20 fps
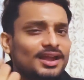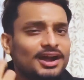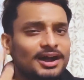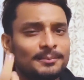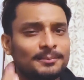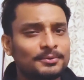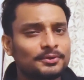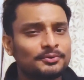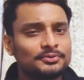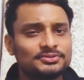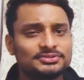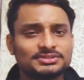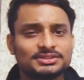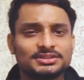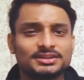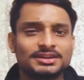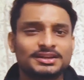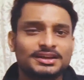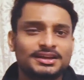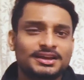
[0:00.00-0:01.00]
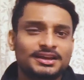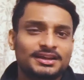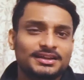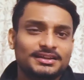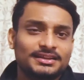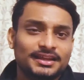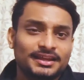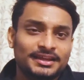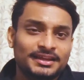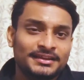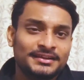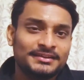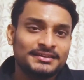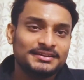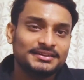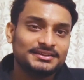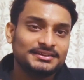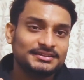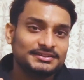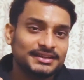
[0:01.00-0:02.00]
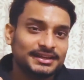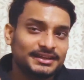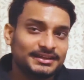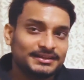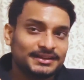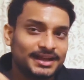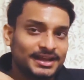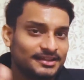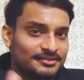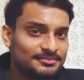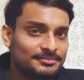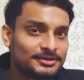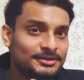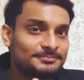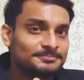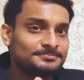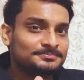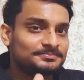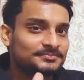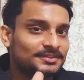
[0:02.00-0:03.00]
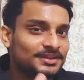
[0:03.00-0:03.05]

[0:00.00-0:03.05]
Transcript: approach, then uh, like hash map